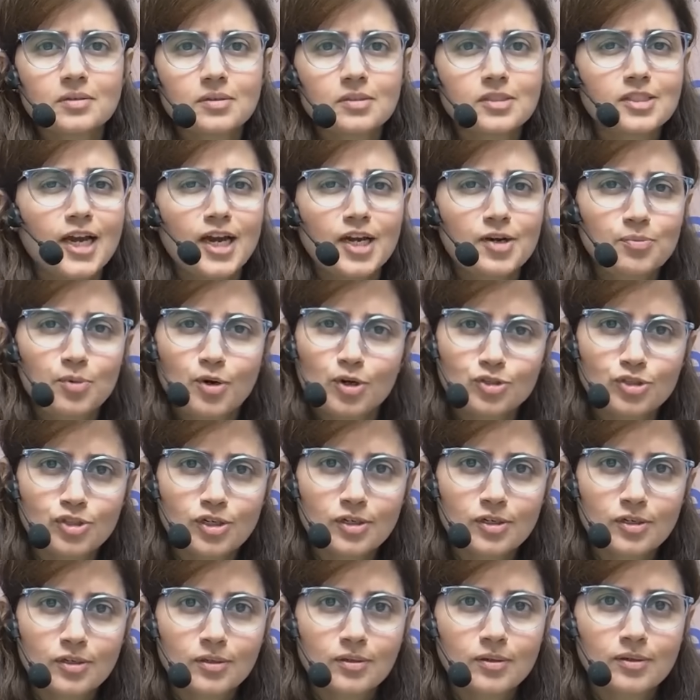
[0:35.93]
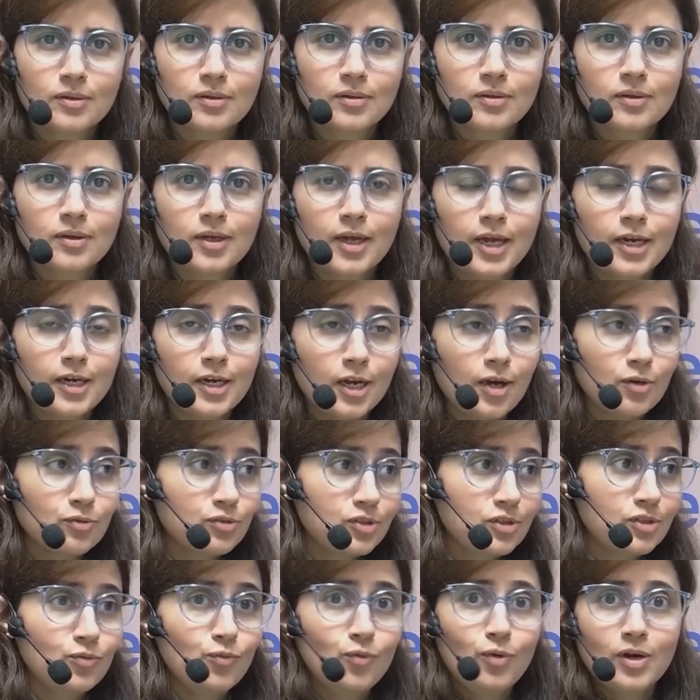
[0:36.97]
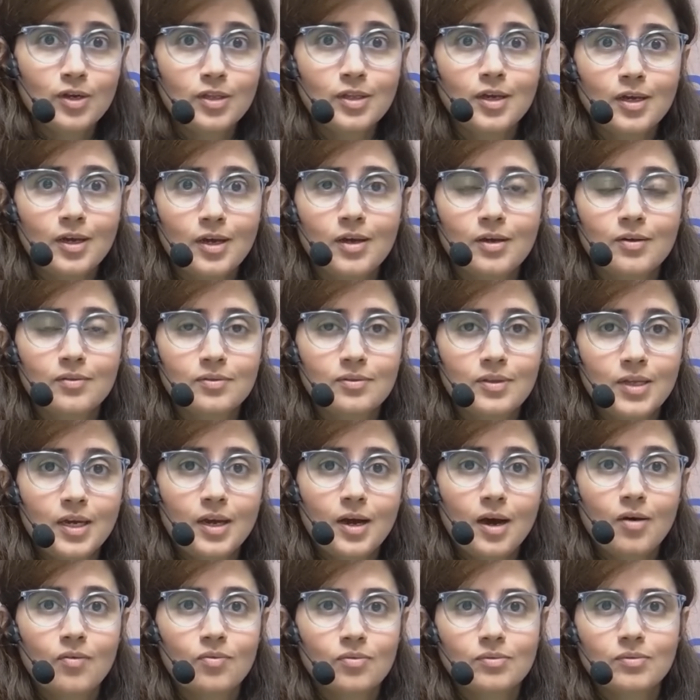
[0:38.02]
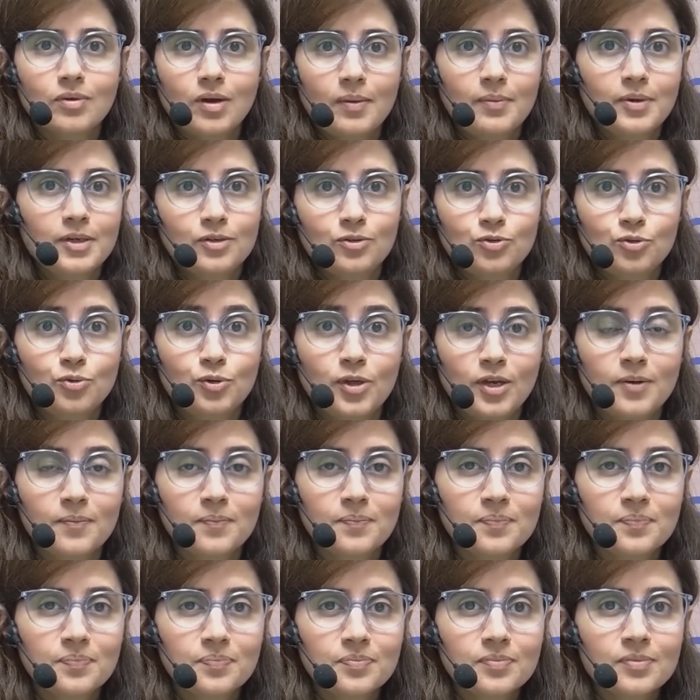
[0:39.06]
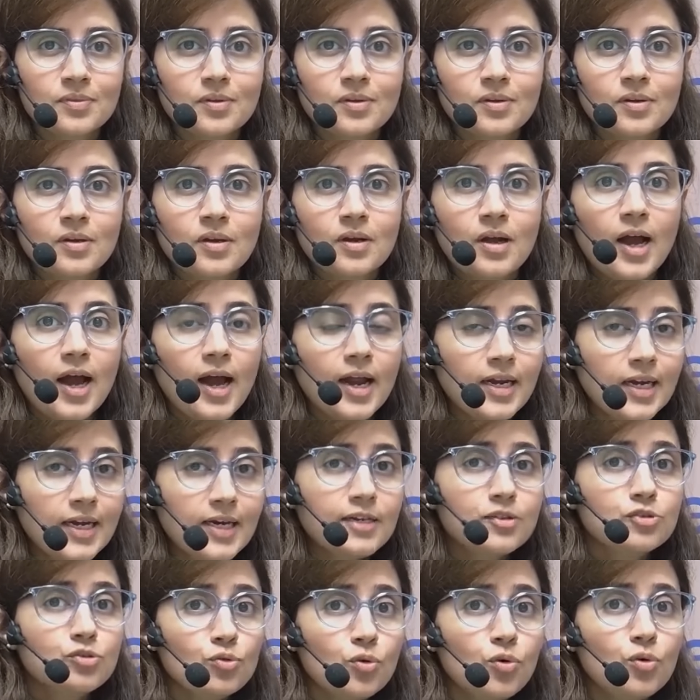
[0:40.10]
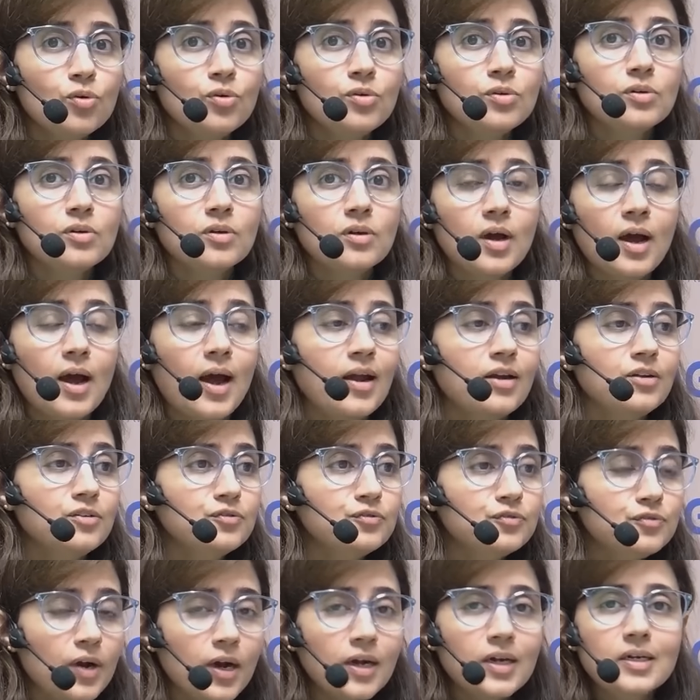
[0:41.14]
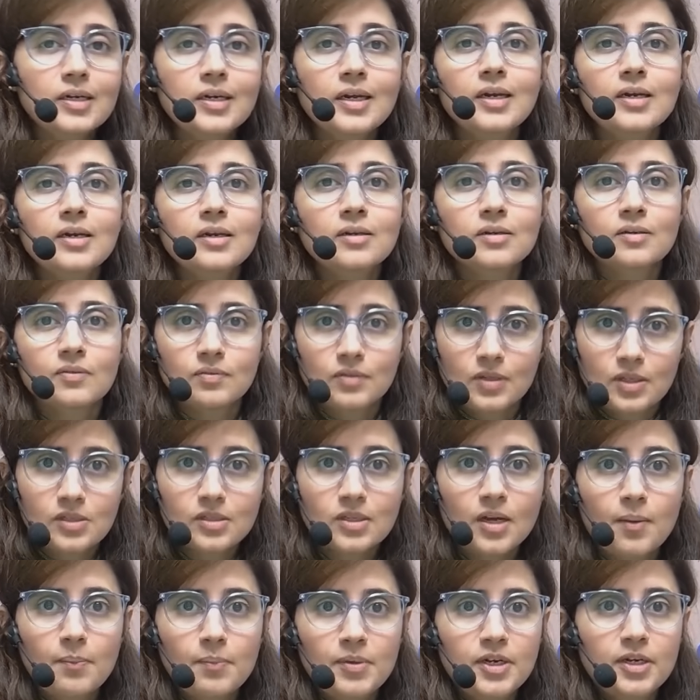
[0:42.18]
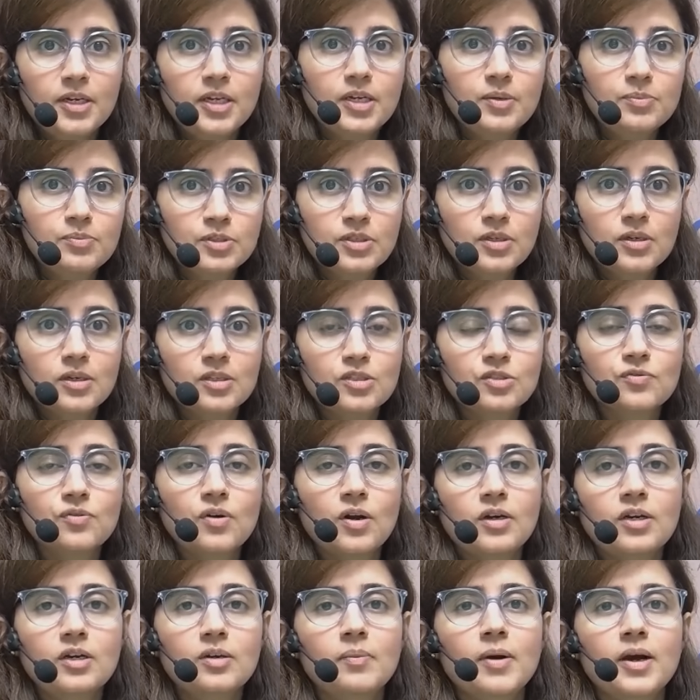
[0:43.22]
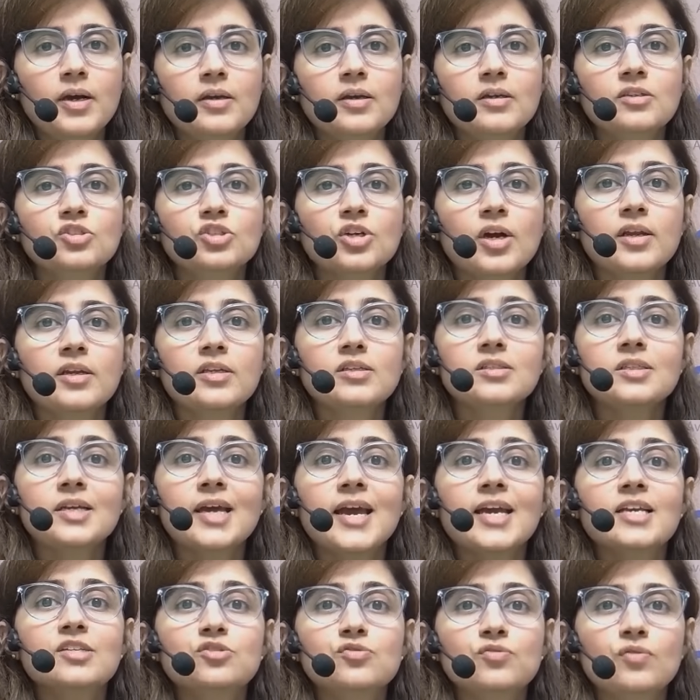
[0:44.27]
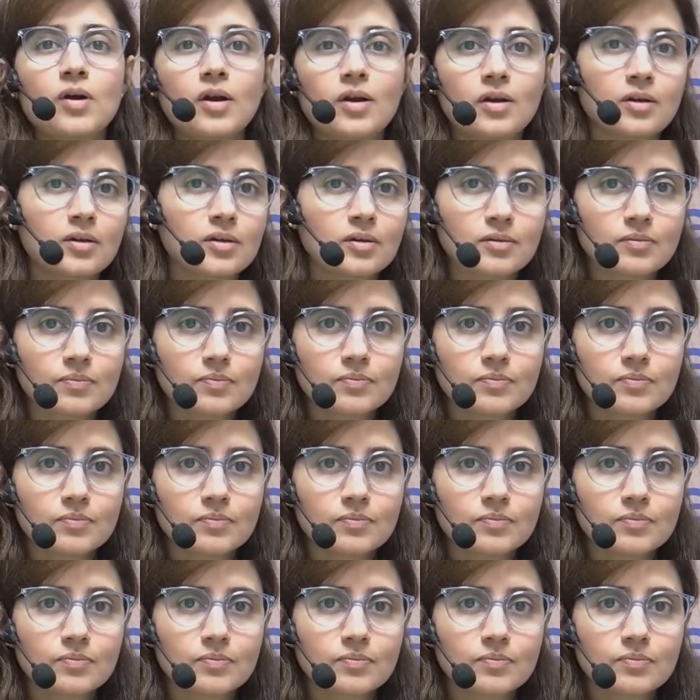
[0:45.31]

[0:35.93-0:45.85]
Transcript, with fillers: side project, and now see where they are, they are I mean, today. And it is owned and funded. This company DeepSeek is funded by a Chinese hedge fund.